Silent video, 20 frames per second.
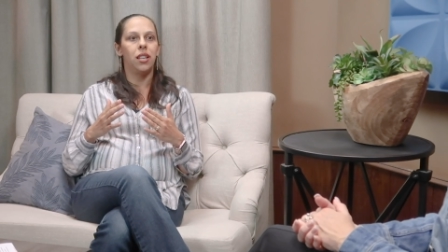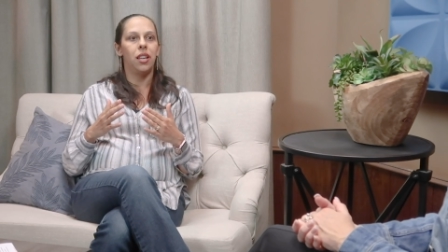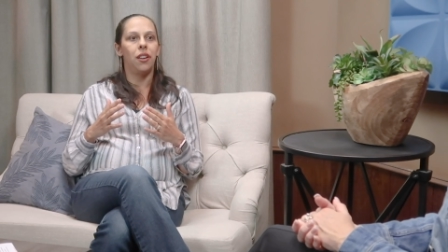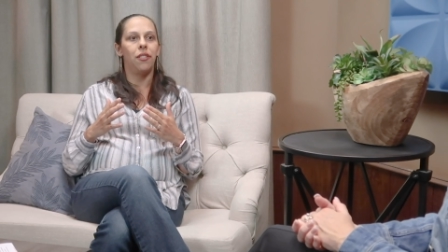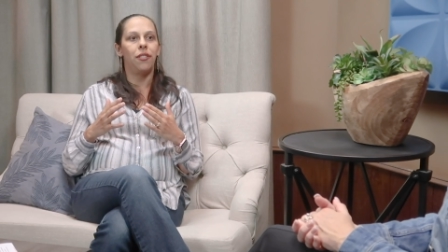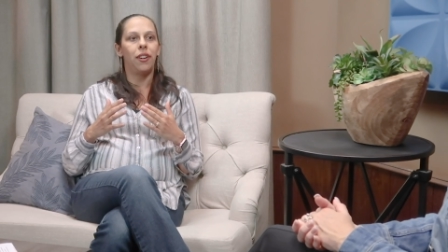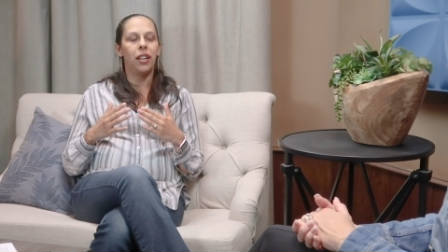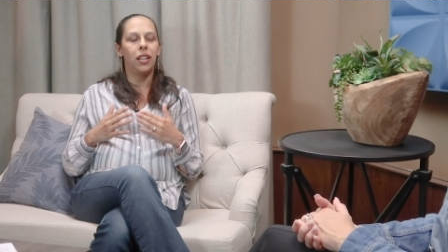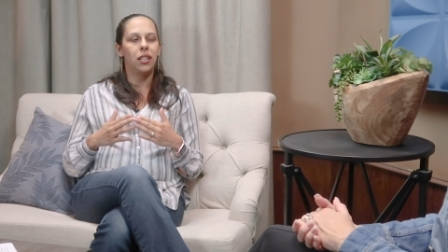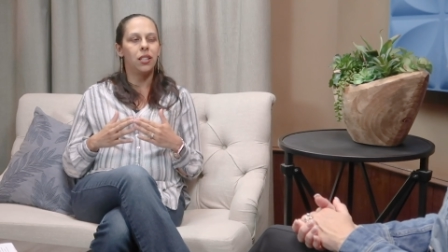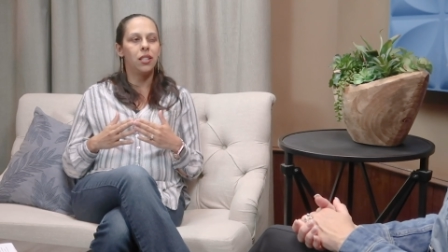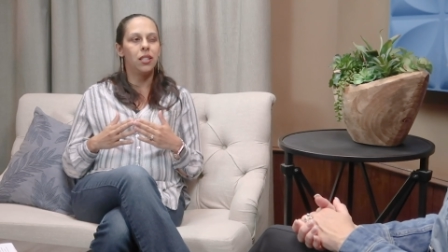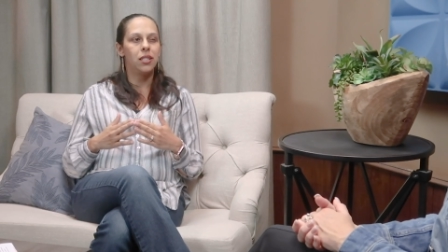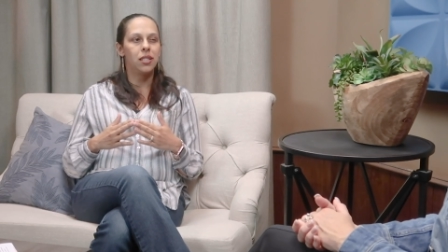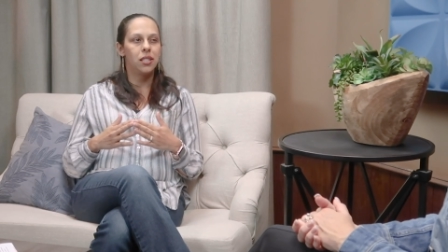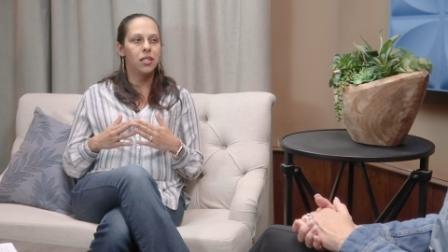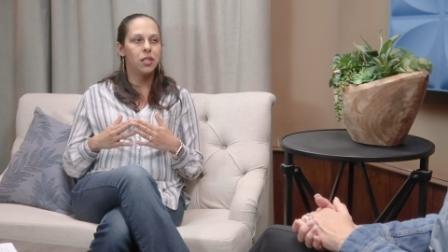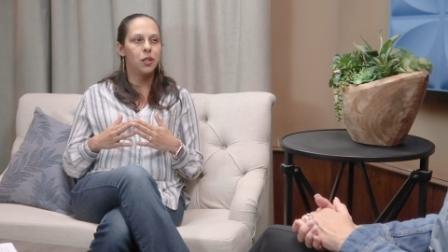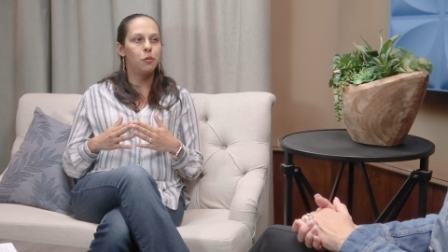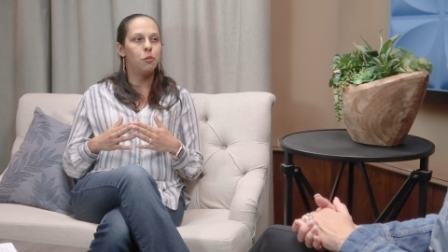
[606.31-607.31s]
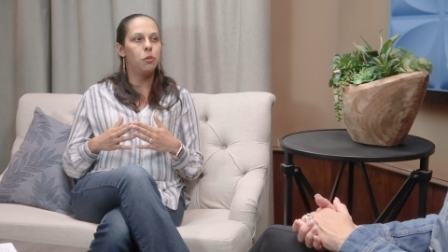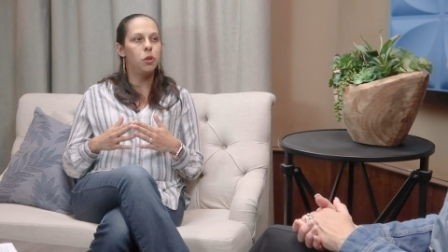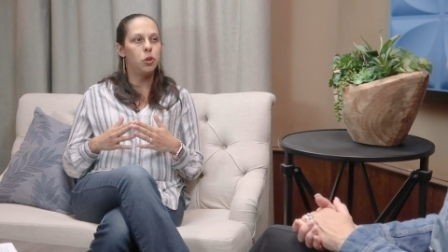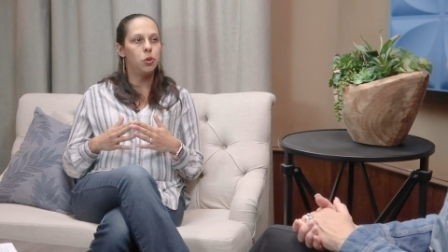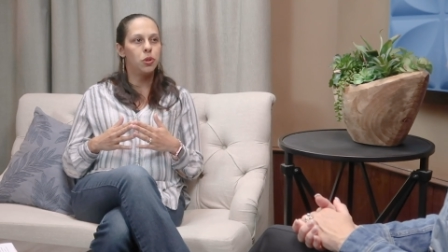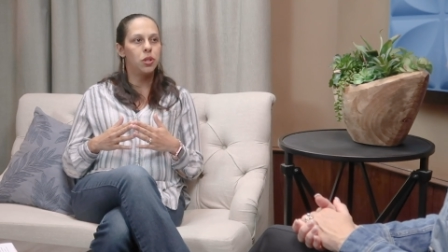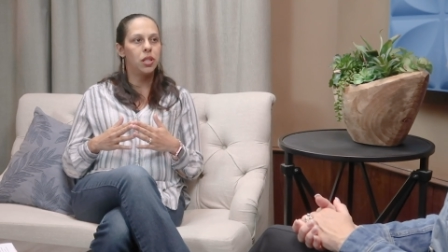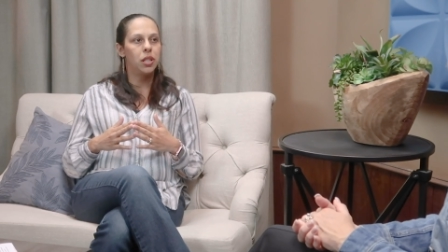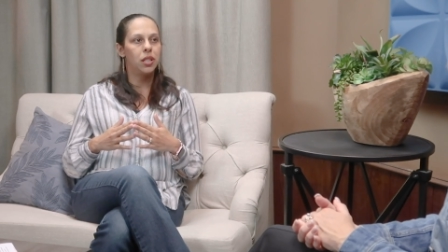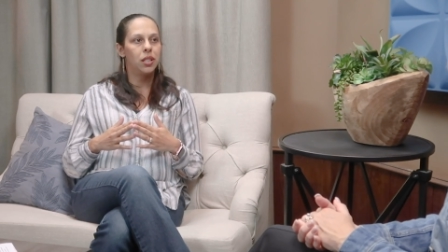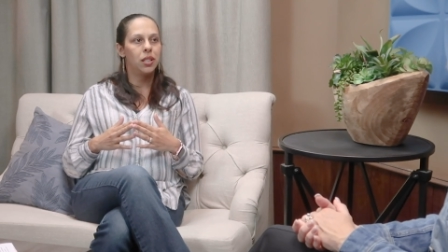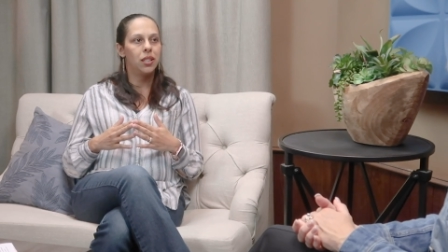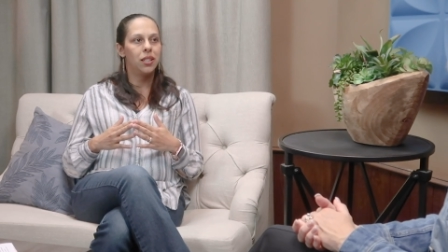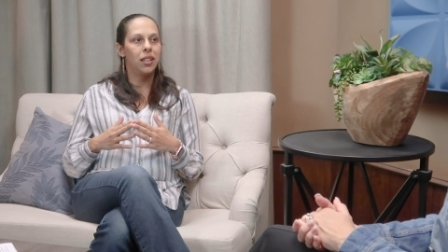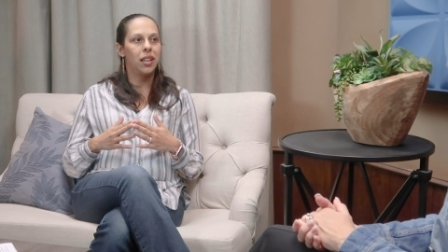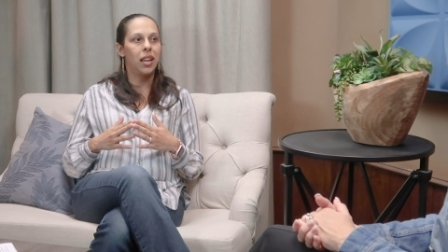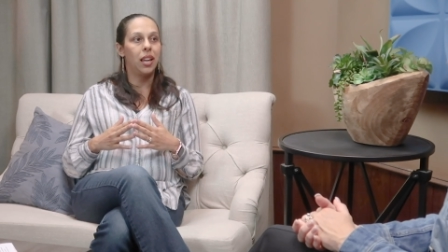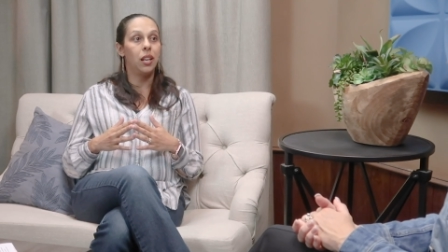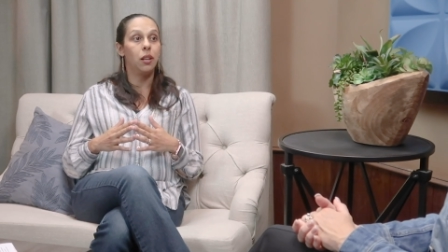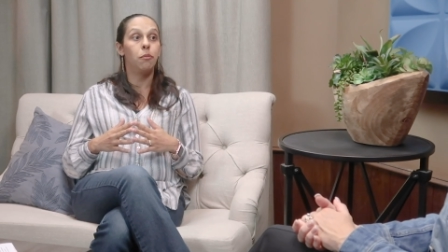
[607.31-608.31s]
if I could listen to
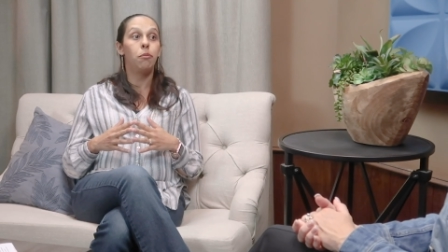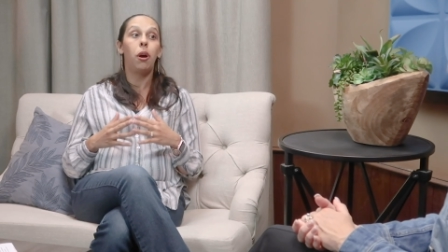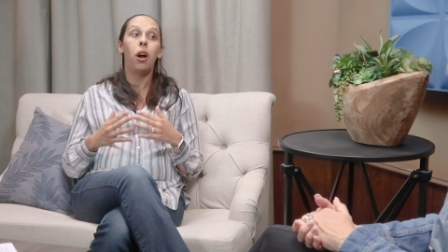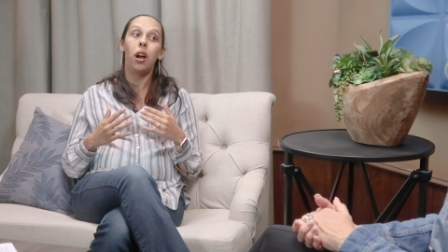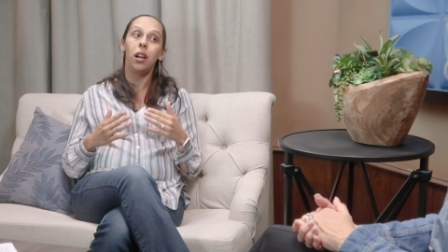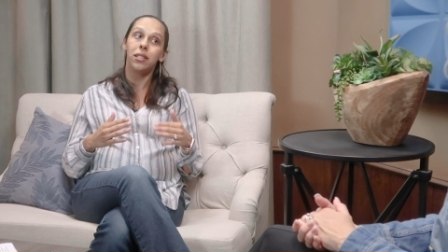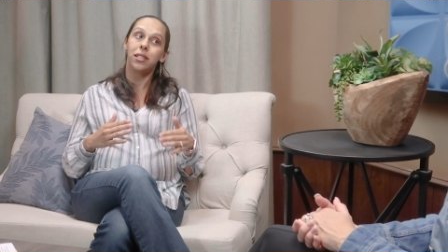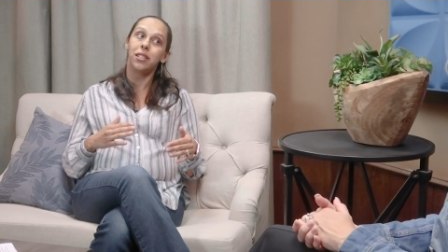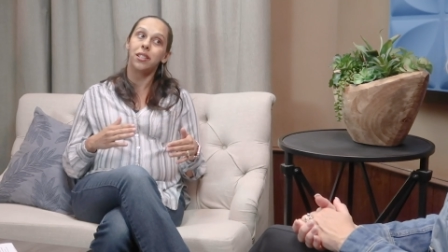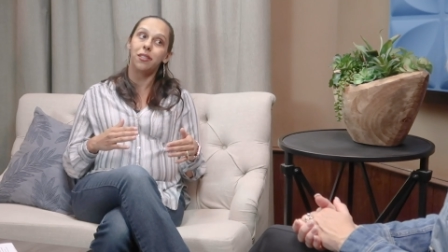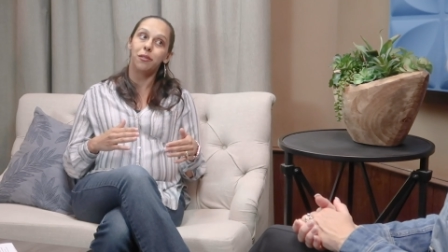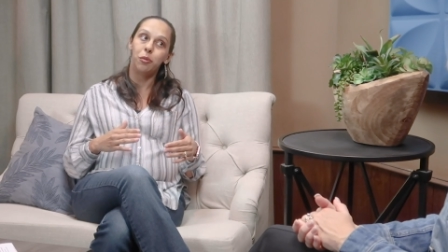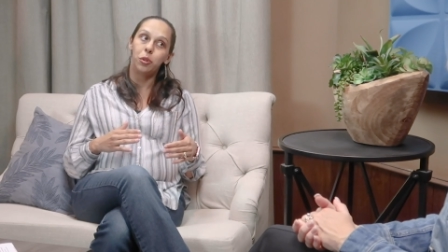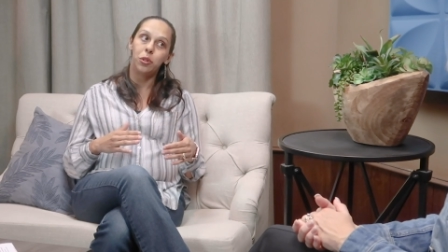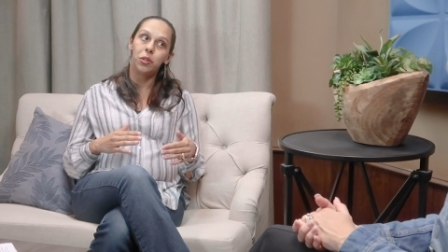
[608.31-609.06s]
music and positive